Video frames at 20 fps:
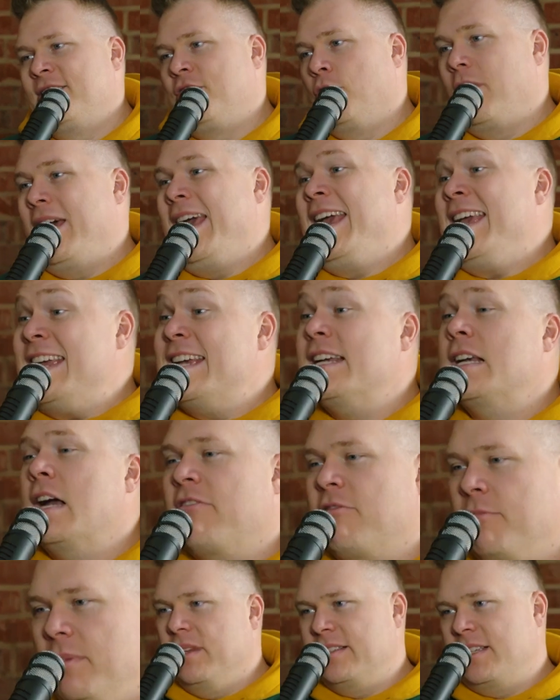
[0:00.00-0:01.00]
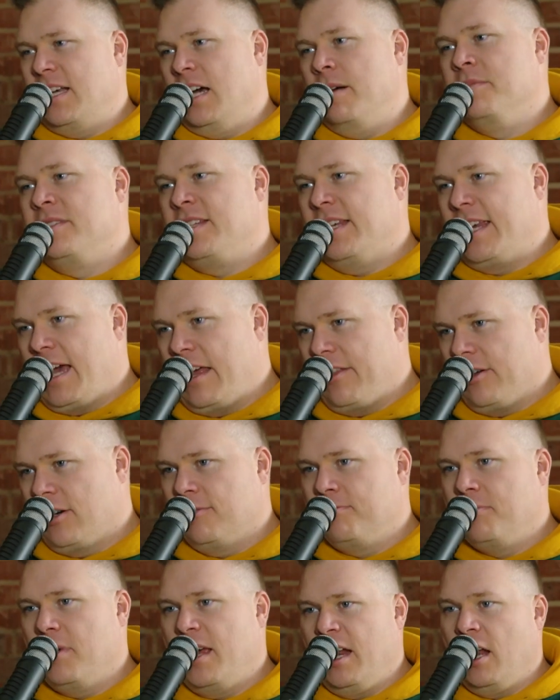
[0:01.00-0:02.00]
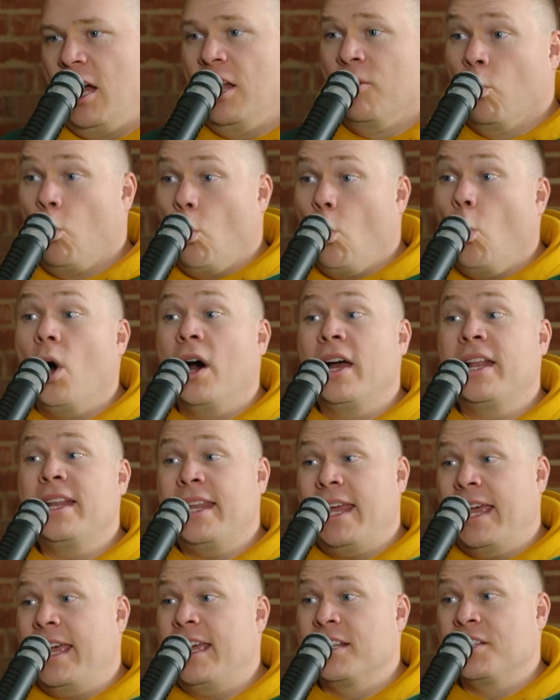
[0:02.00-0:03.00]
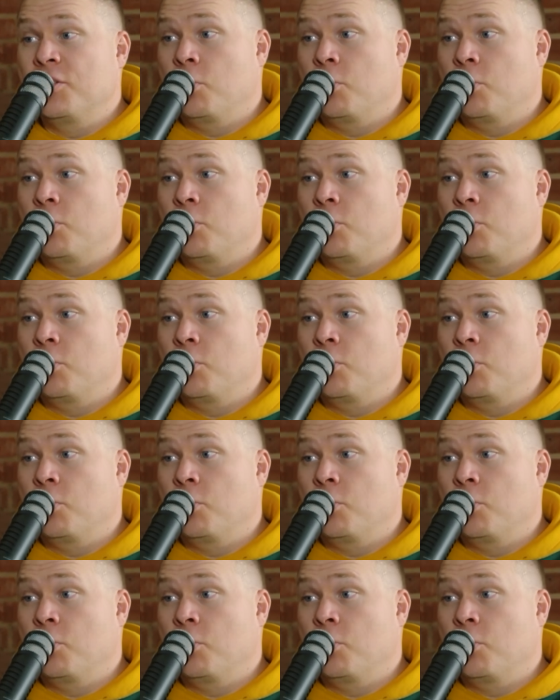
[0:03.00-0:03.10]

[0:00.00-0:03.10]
So 8 governments come together and on one day in